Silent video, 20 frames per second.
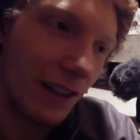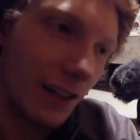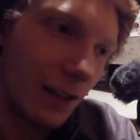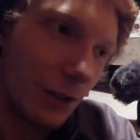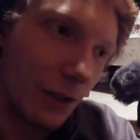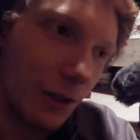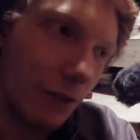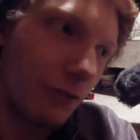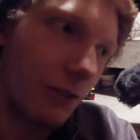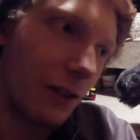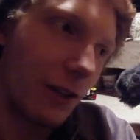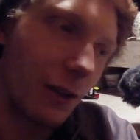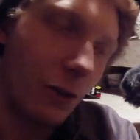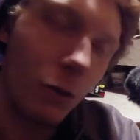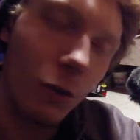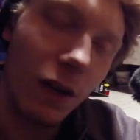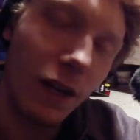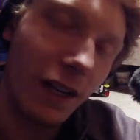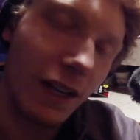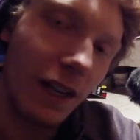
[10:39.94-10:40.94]
trying to figure out
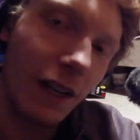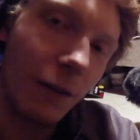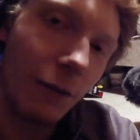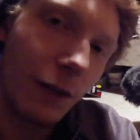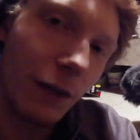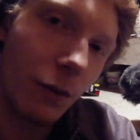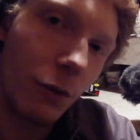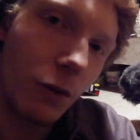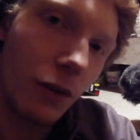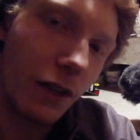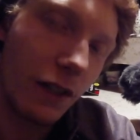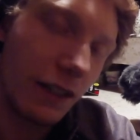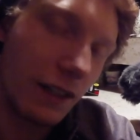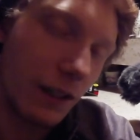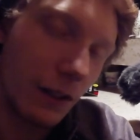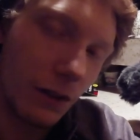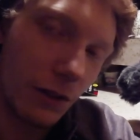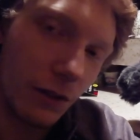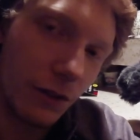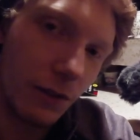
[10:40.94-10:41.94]
what camera I wanted
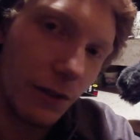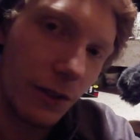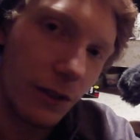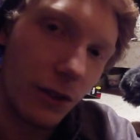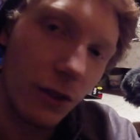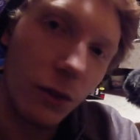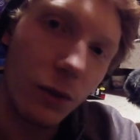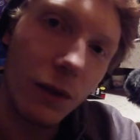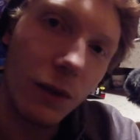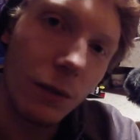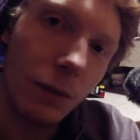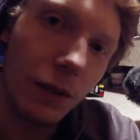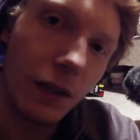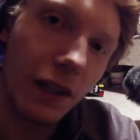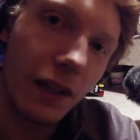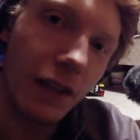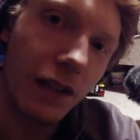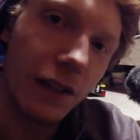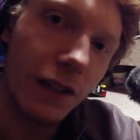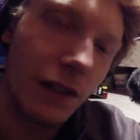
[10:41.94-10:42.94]
out of the Sony
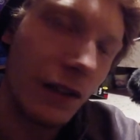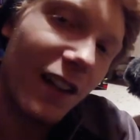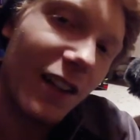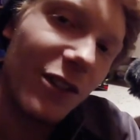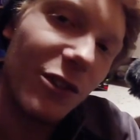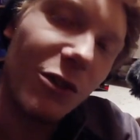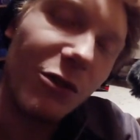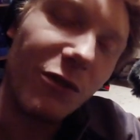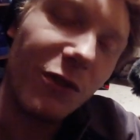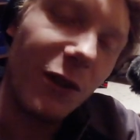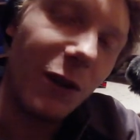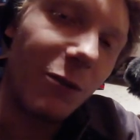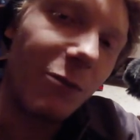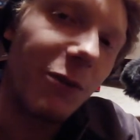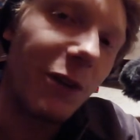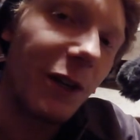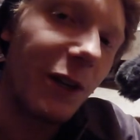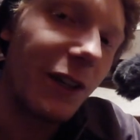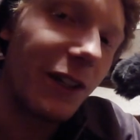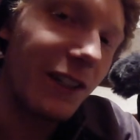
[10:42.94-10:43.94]
brand. So far I'm
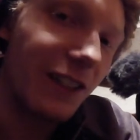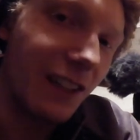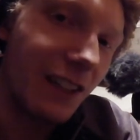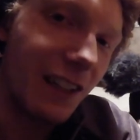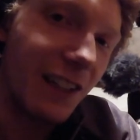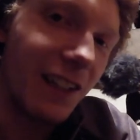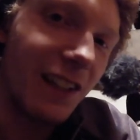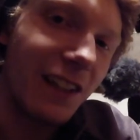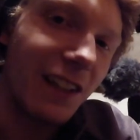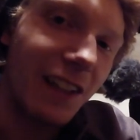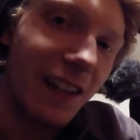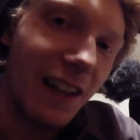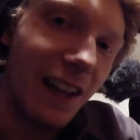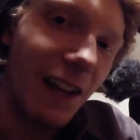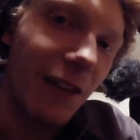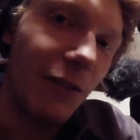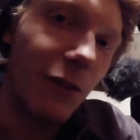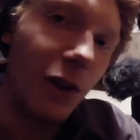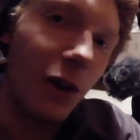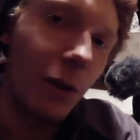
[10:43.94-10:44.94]
very psyched to like
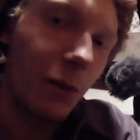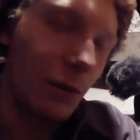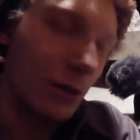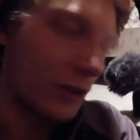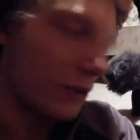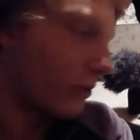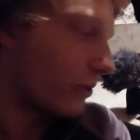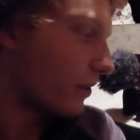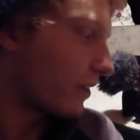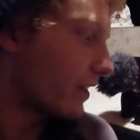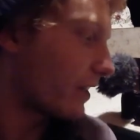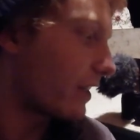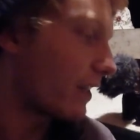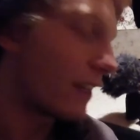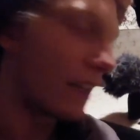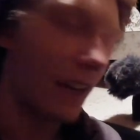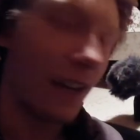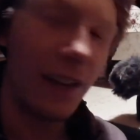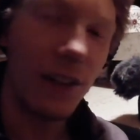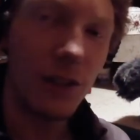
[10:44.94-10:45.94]
have the opportunity
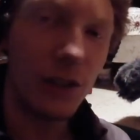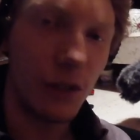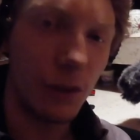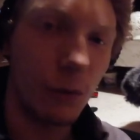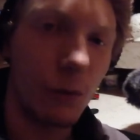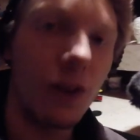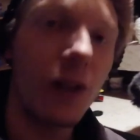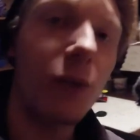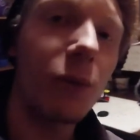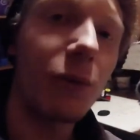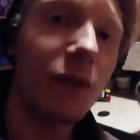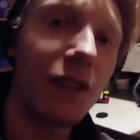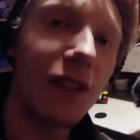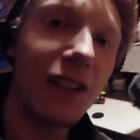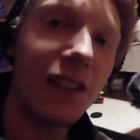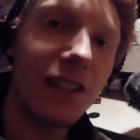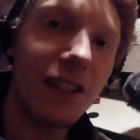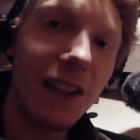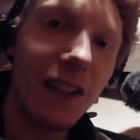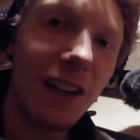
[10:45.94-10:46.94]
to actually work with
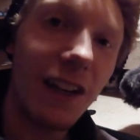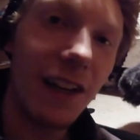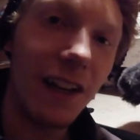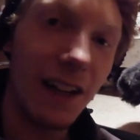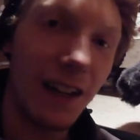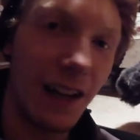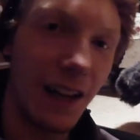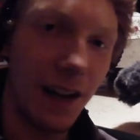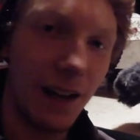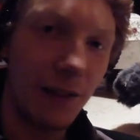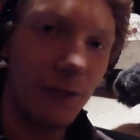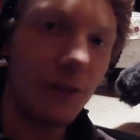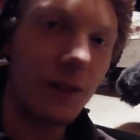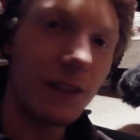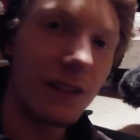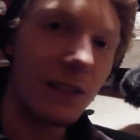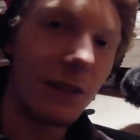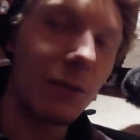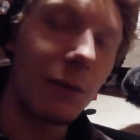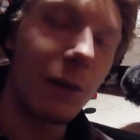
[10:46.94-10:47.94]
this guy and have
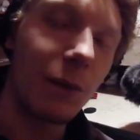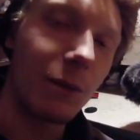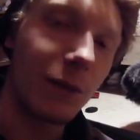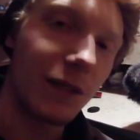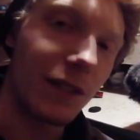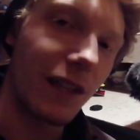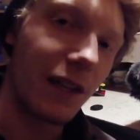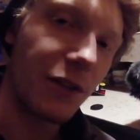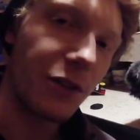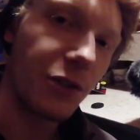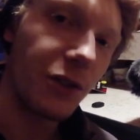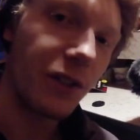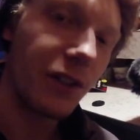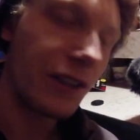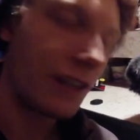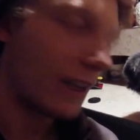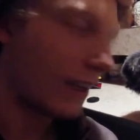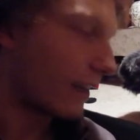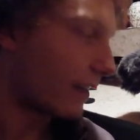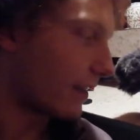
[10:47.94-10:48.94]
this in my possession.
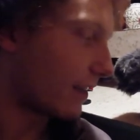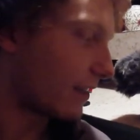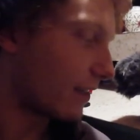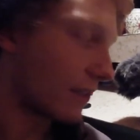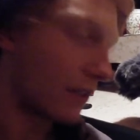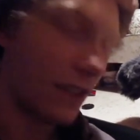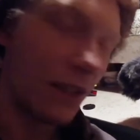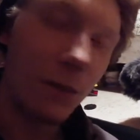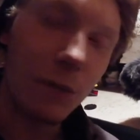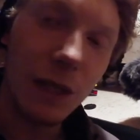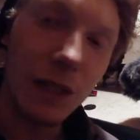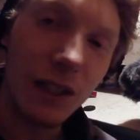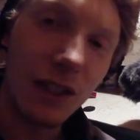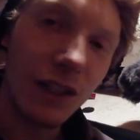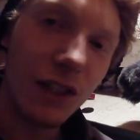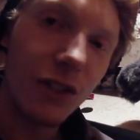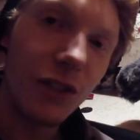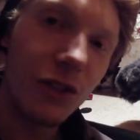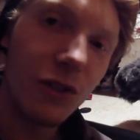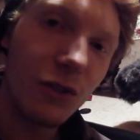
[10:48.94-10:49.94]
And this is going to be a
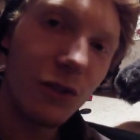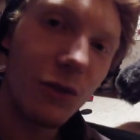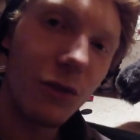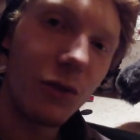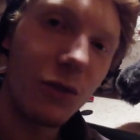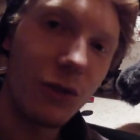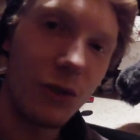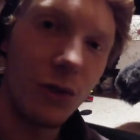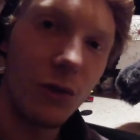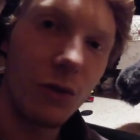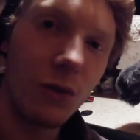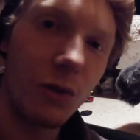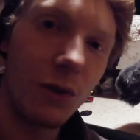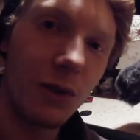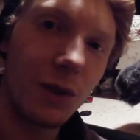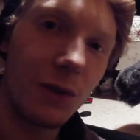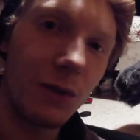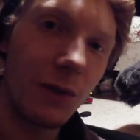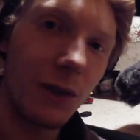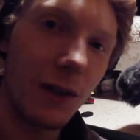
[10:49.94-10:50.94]
huge tool
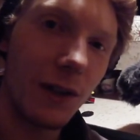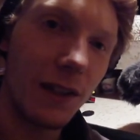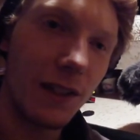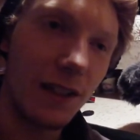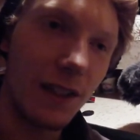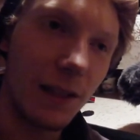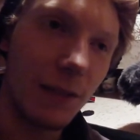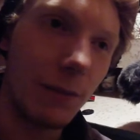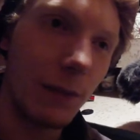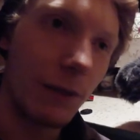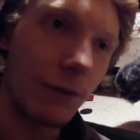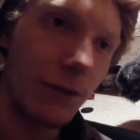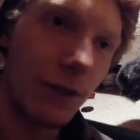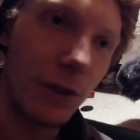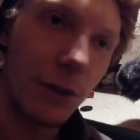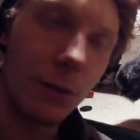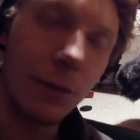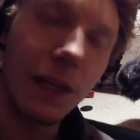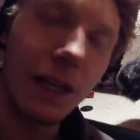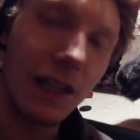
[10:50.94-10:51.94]
as far as like my
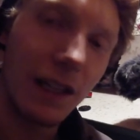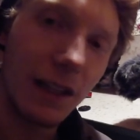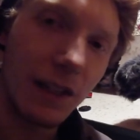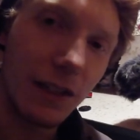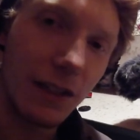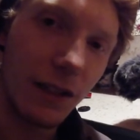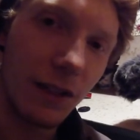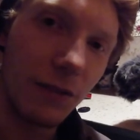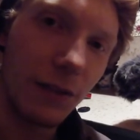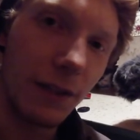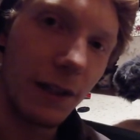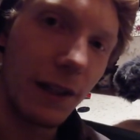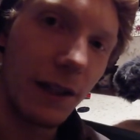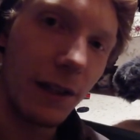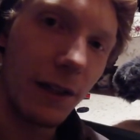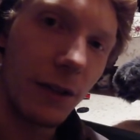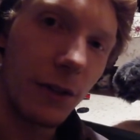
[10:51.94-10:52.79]
video making and stuff like that